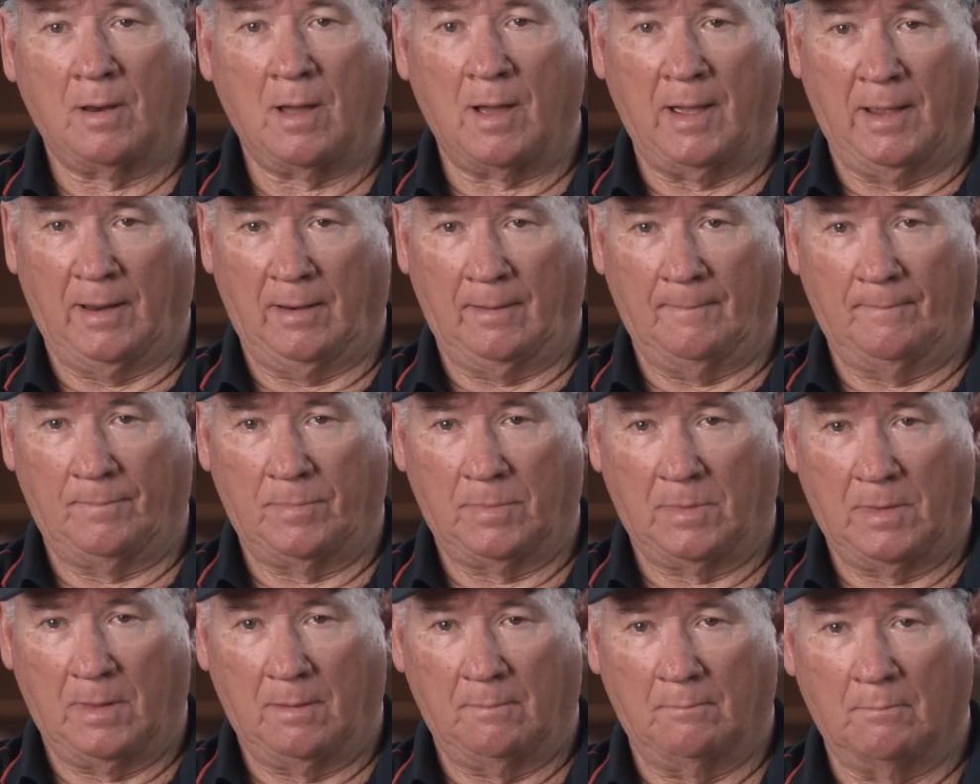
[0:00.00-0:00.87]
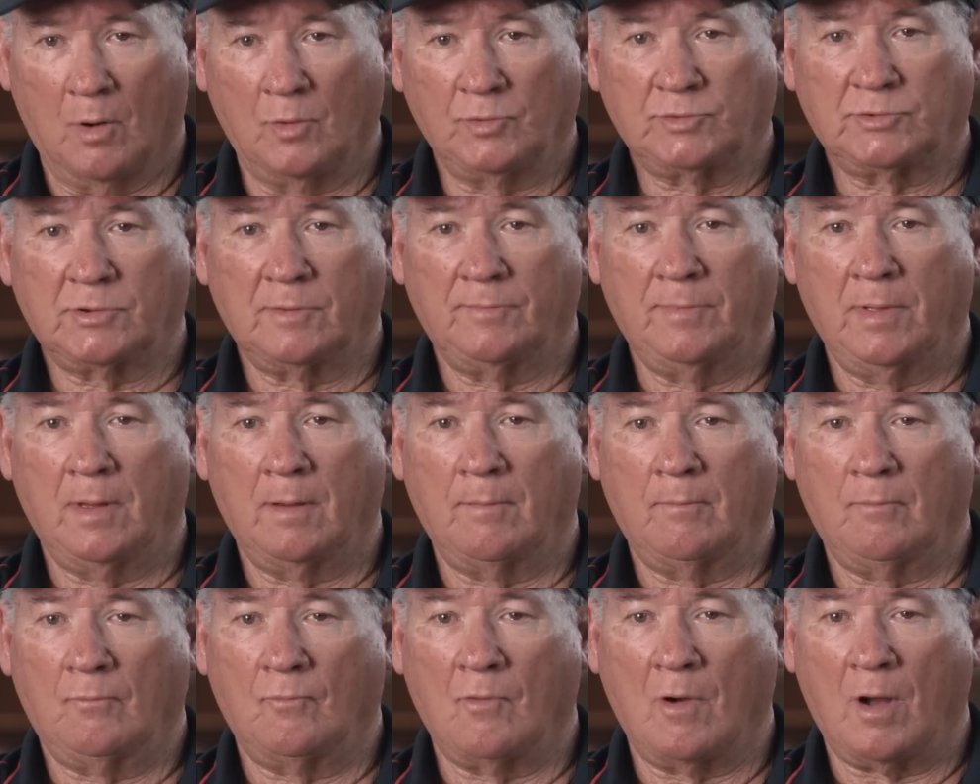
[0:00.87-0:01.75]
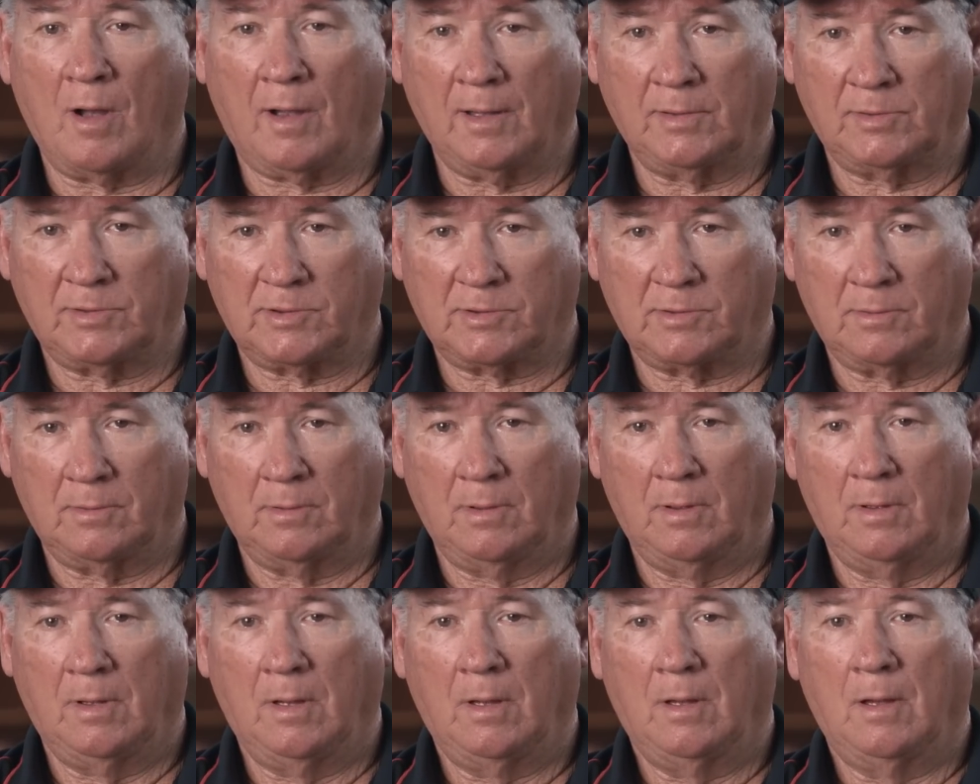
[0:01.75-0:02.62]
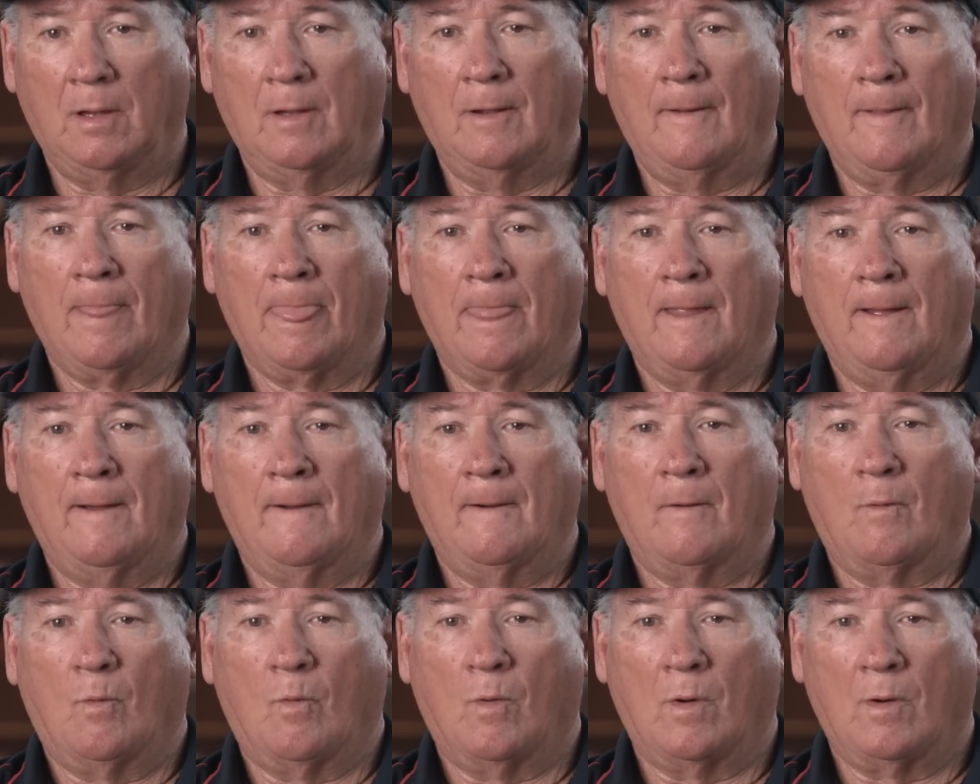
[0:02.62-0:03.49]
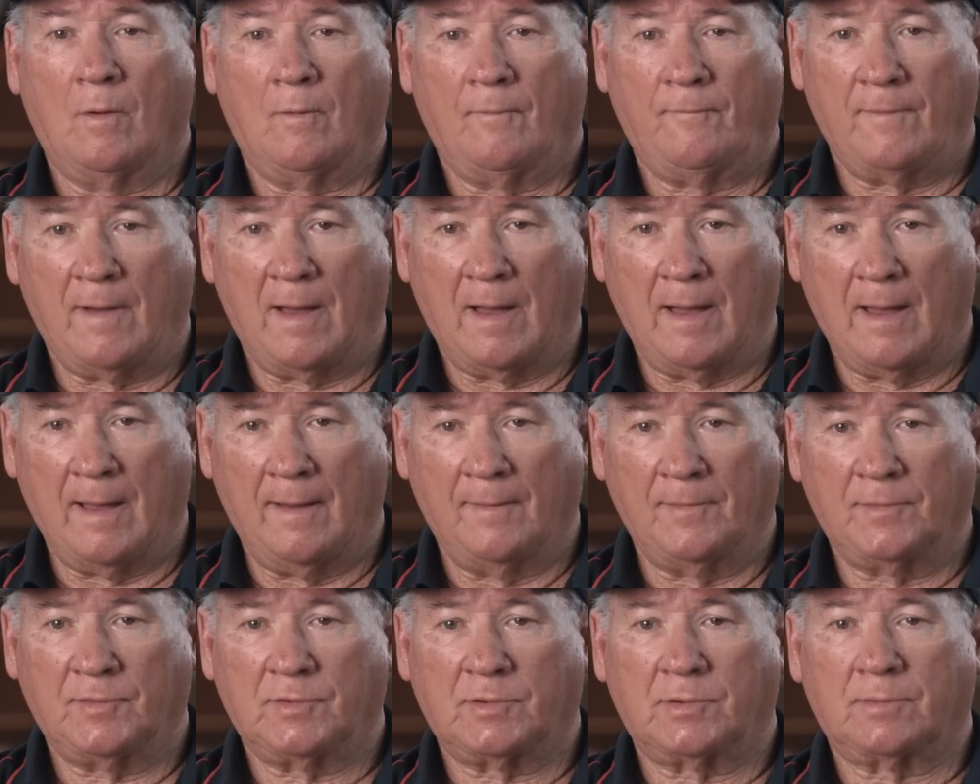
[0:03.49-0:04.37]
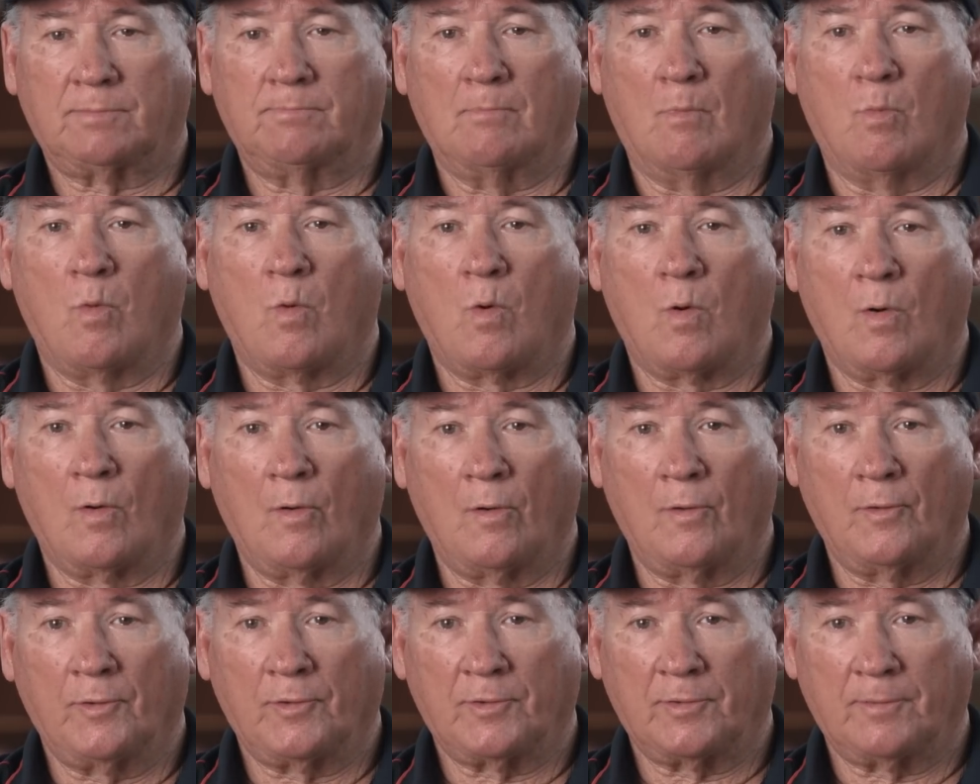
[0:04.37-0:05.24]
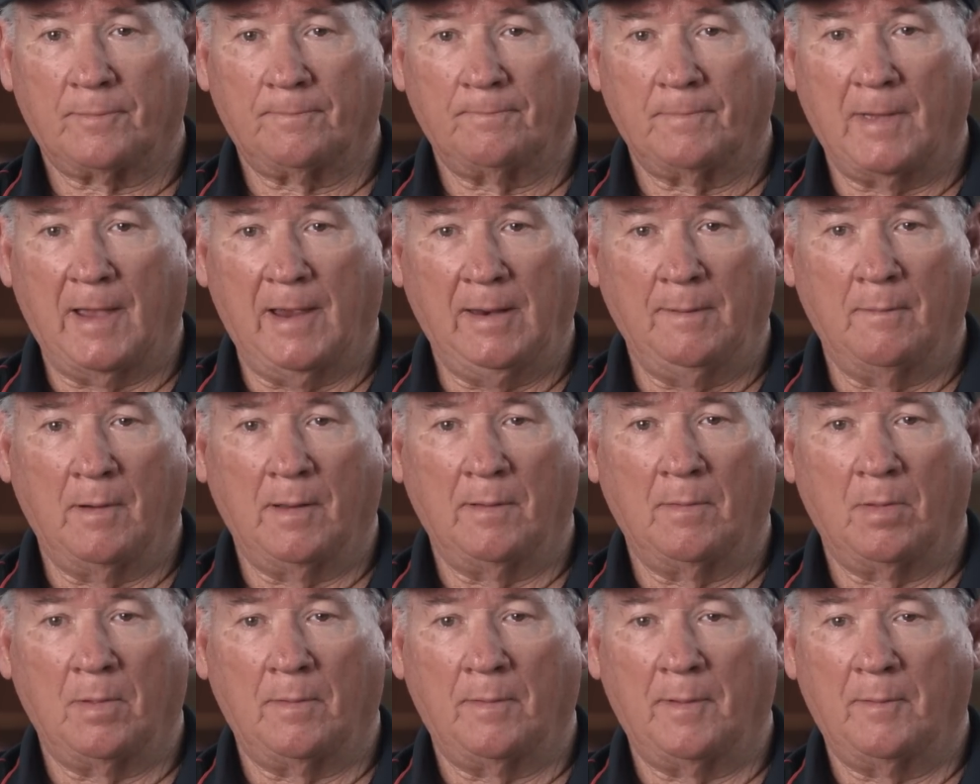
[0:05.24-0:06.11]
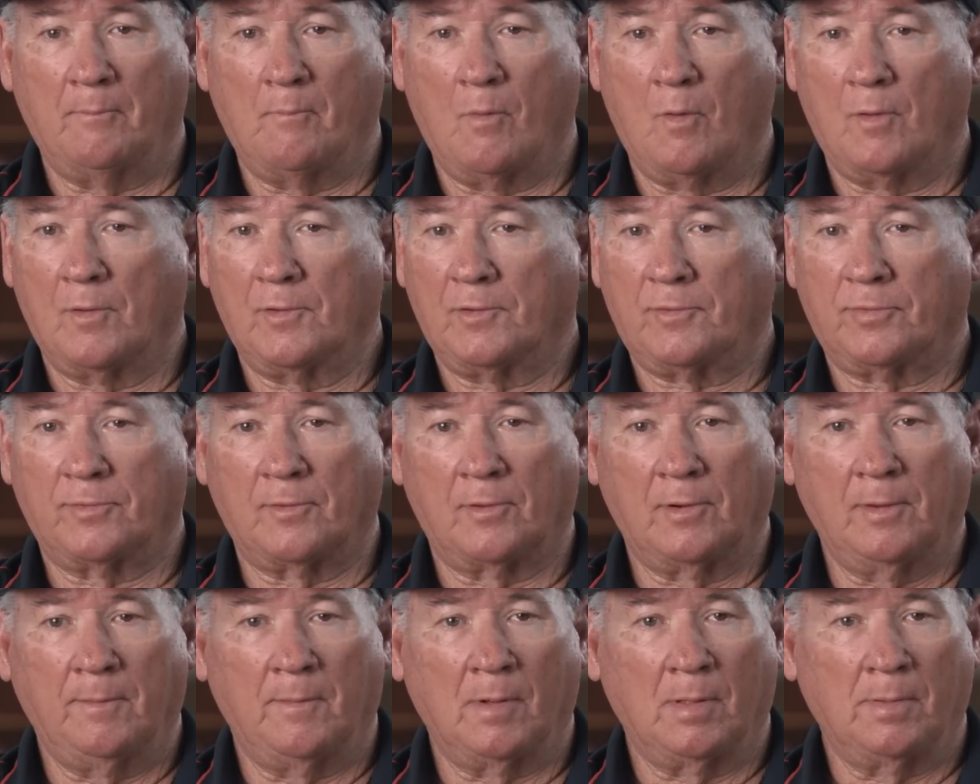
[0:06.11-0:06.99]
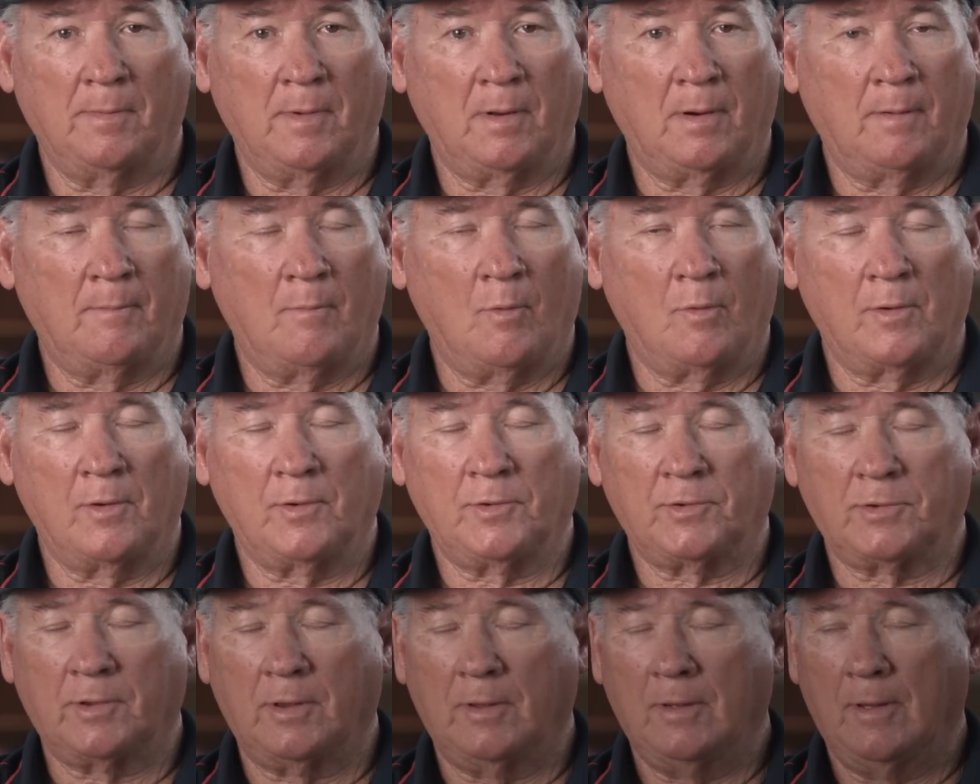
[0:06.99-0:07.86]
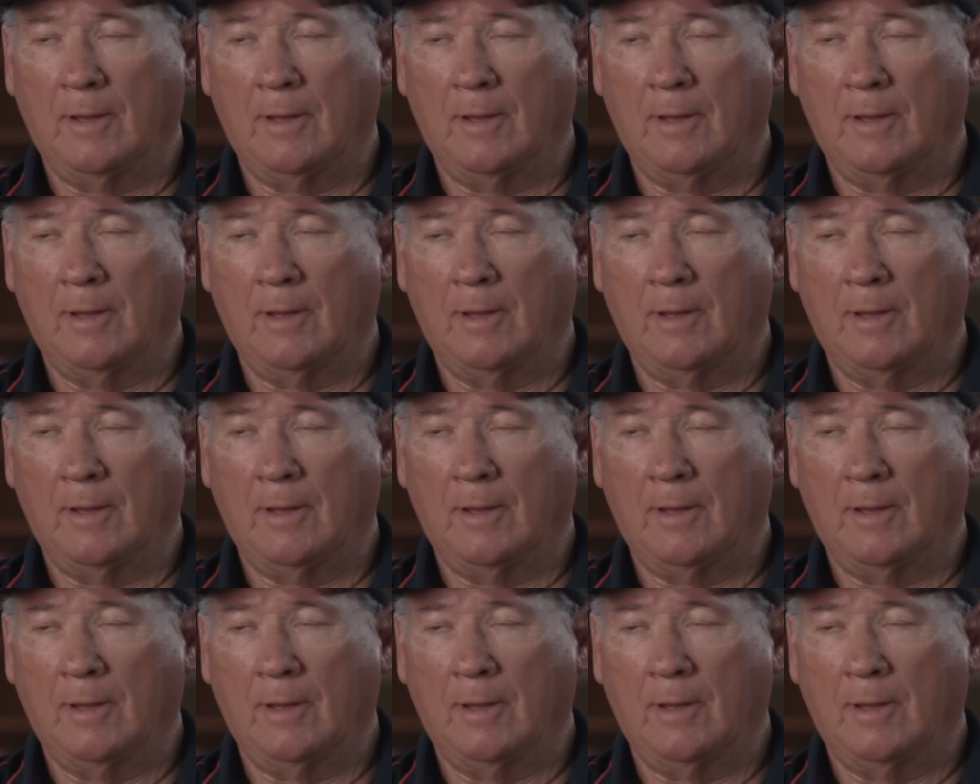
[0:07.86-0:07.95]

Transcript: night. Most of them rockets, 105s, mortars, 80 millimeter mortars, 30 millimeter mortars.